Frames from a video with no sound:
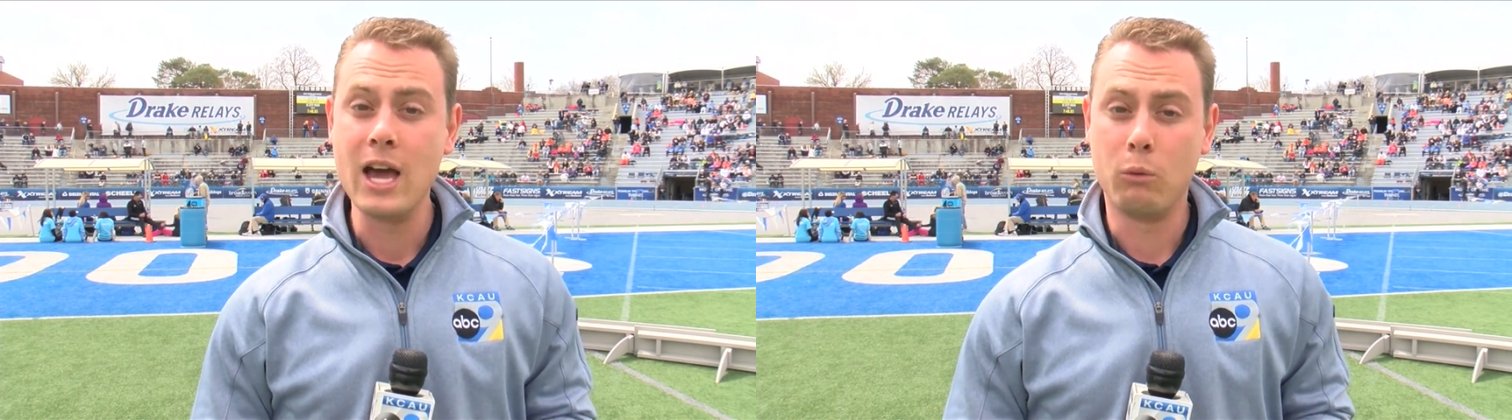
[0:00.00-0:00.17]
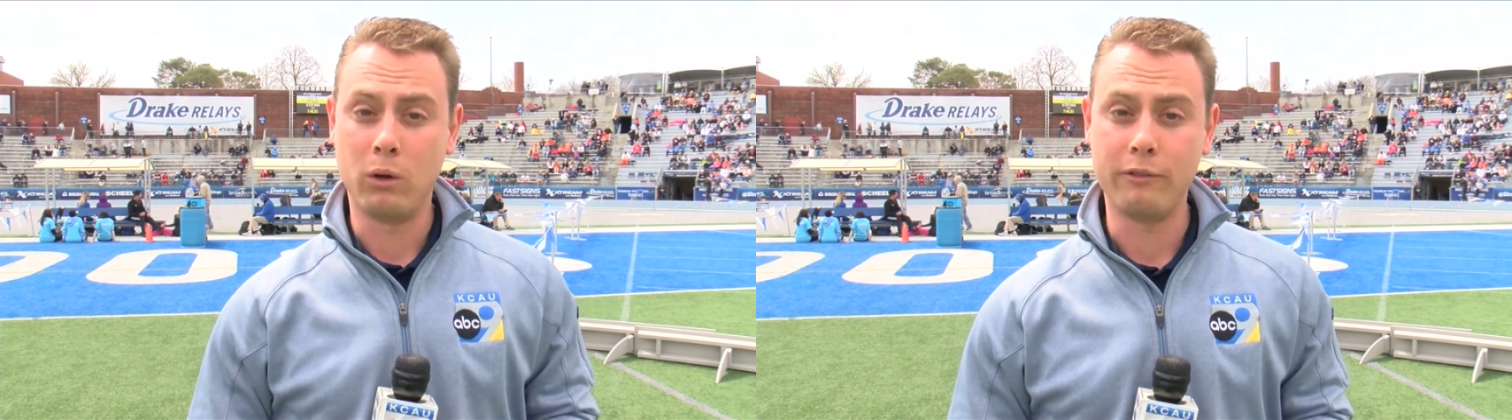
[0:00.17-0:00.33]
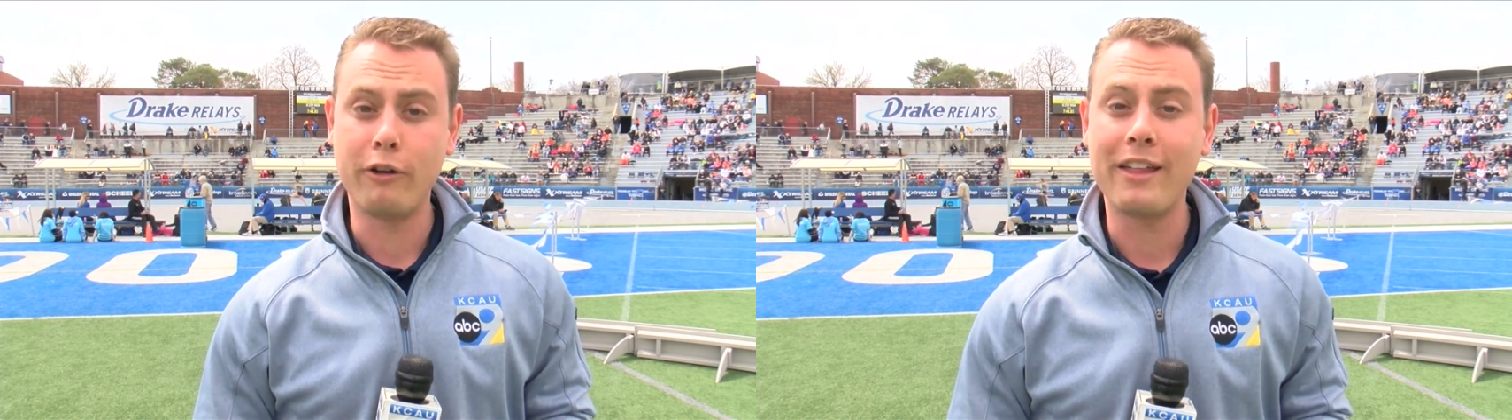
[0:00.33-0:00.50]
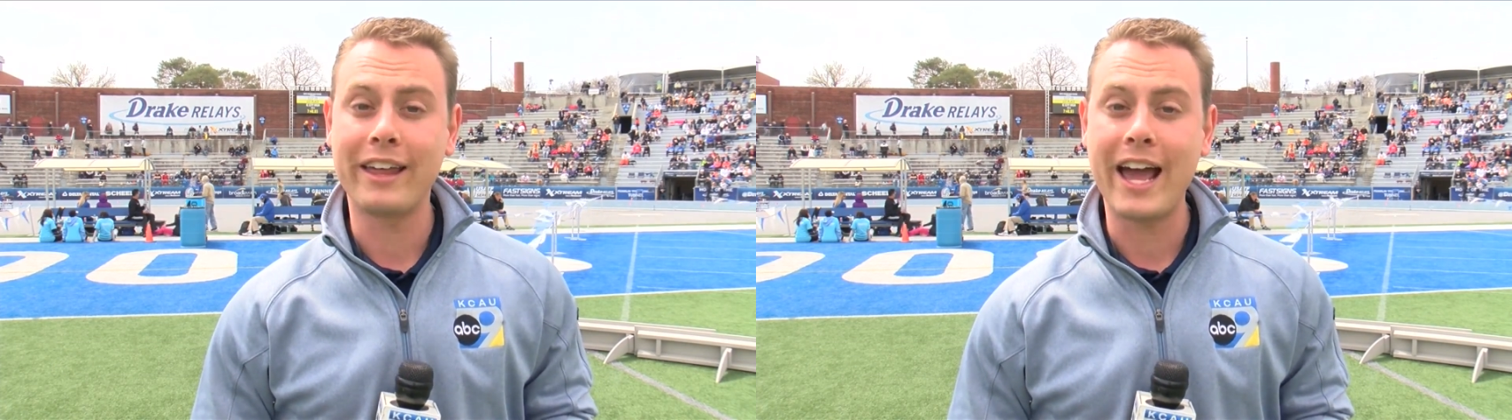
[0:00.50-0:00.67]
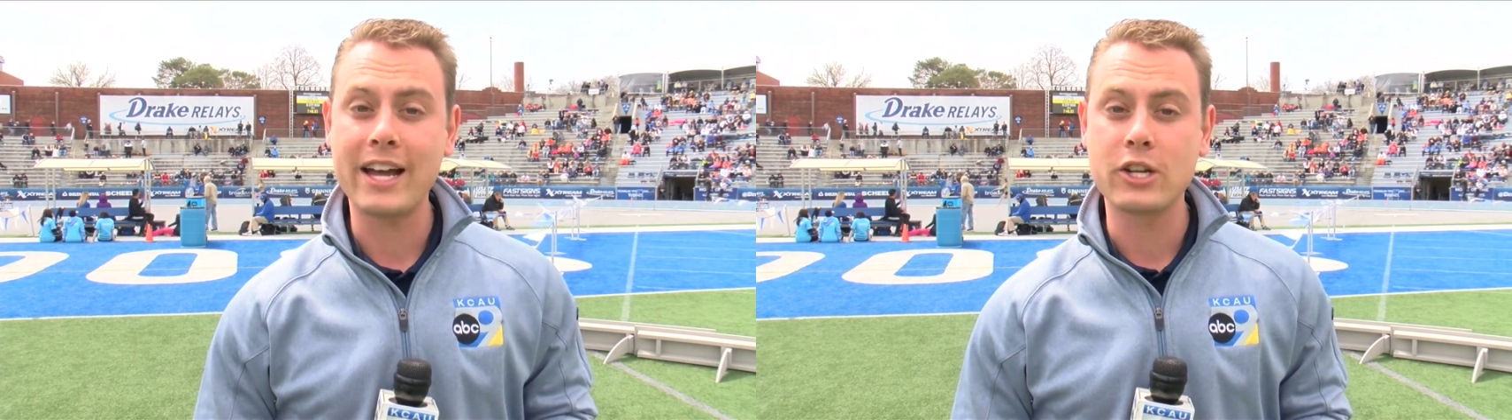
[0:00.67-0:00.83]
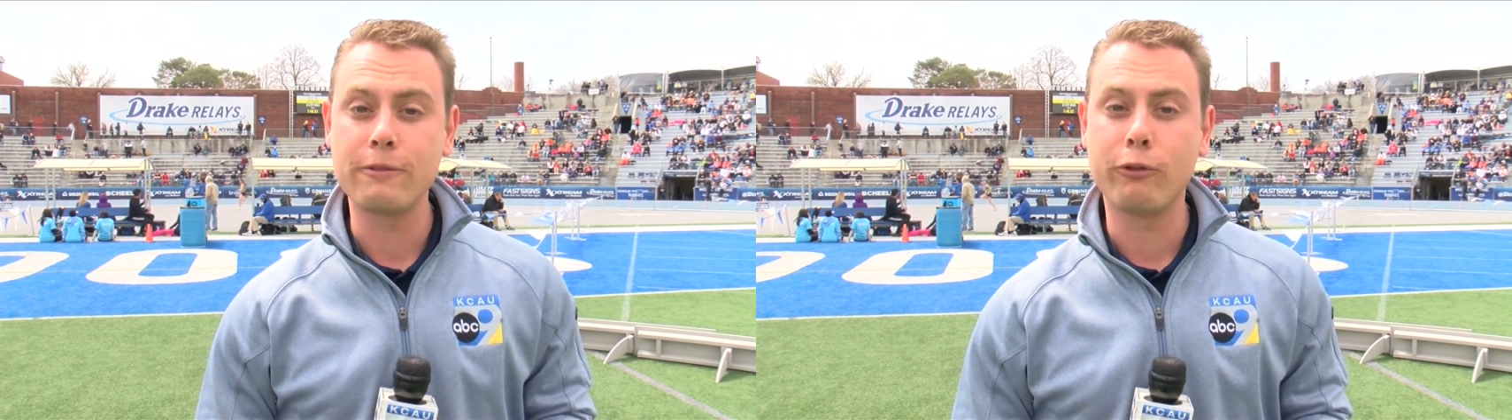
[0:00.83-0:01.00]
We'll have all that
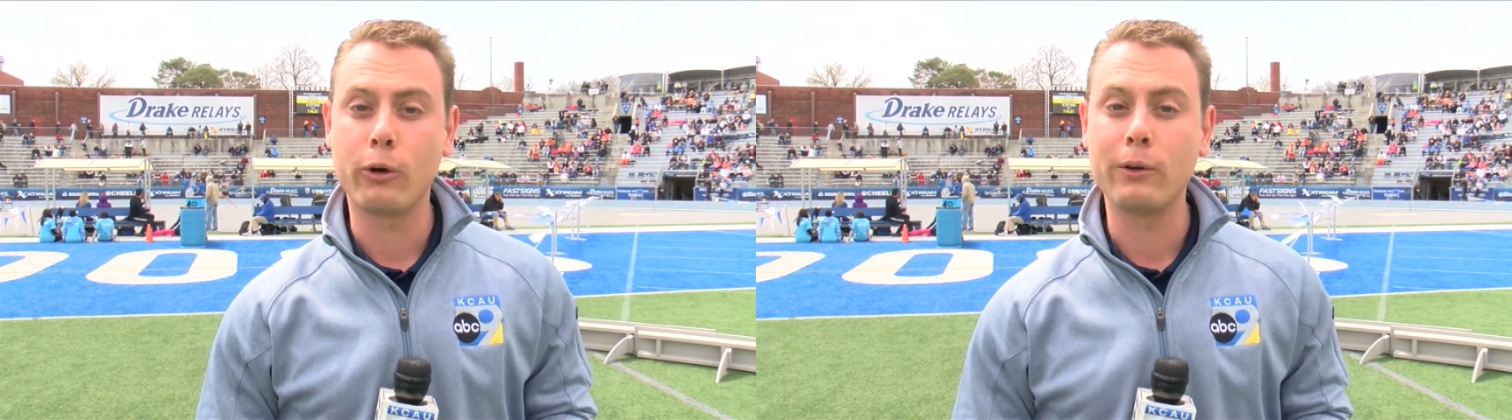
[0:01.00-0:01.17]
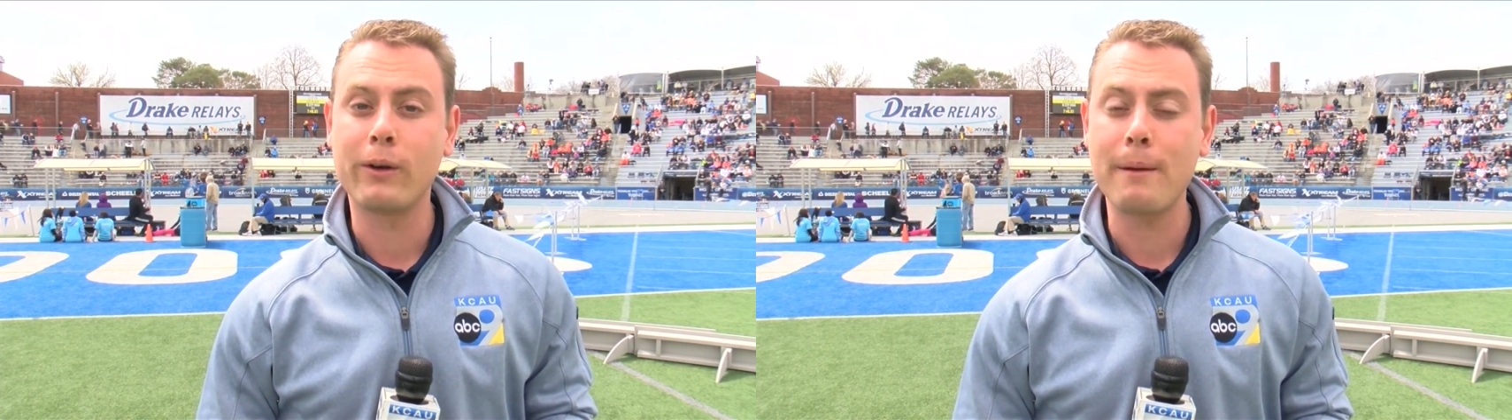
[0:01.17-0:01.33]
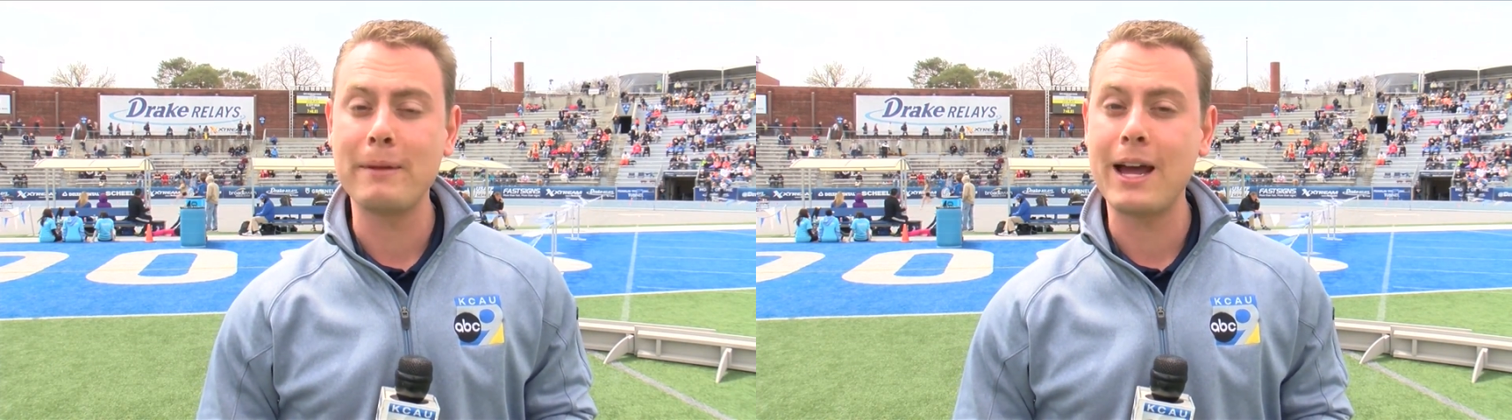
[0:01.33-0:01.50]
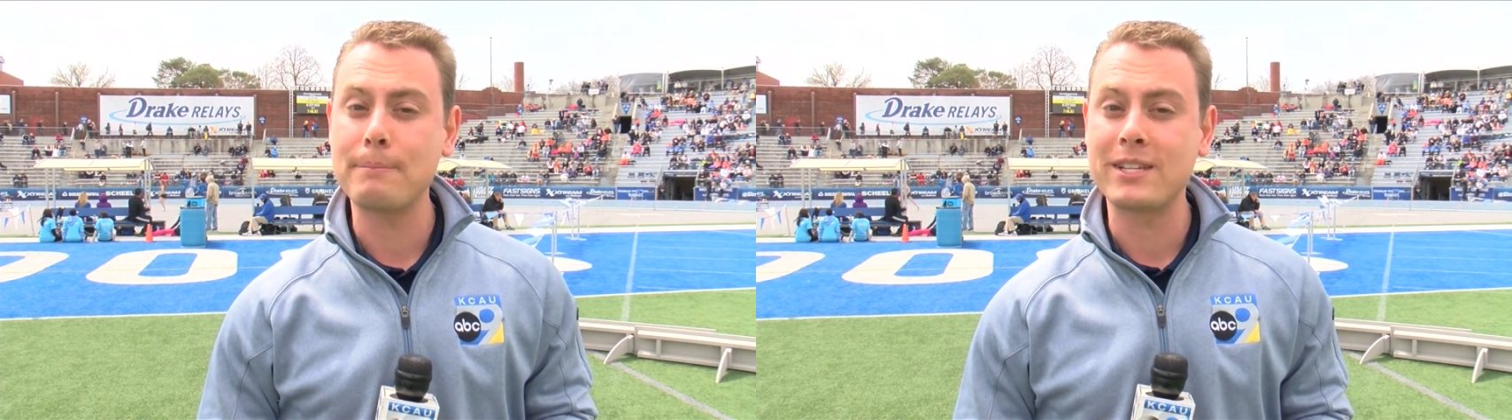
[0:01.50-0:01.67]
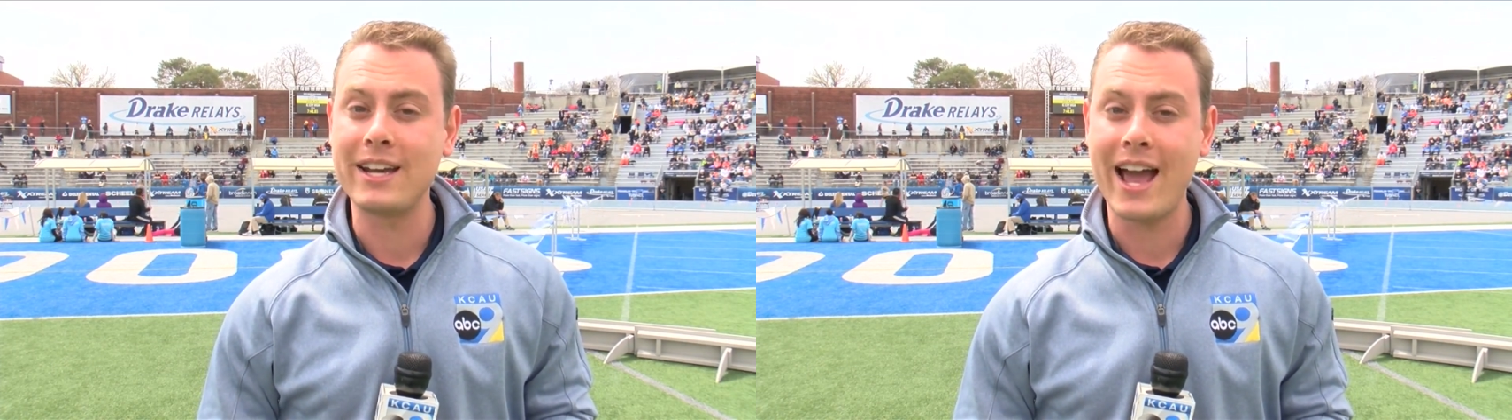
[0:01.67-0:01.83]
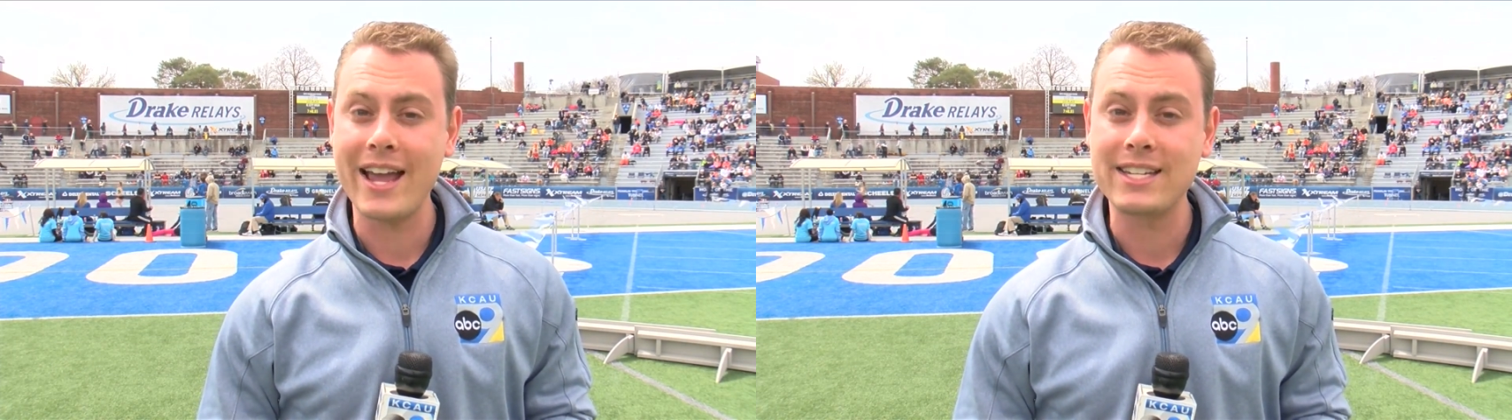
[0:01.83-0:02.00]
action for you coming up
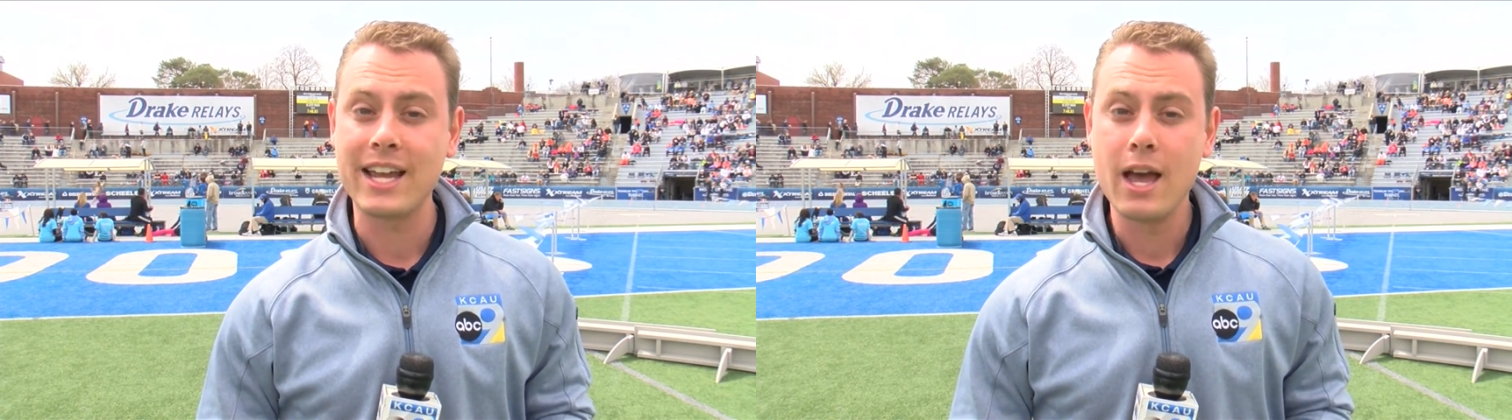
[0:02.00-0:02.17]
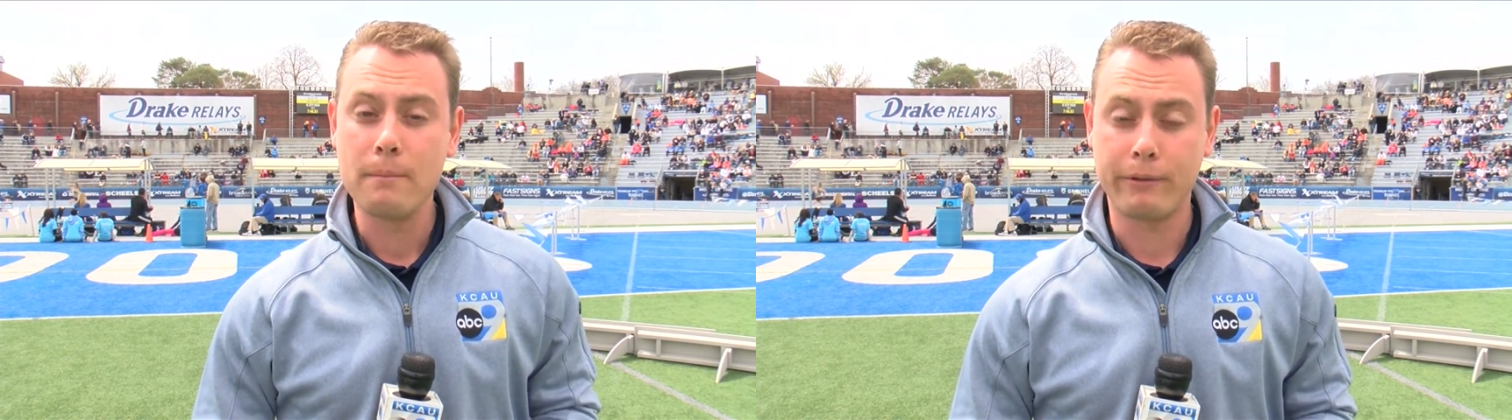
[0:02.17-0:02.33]
tonight.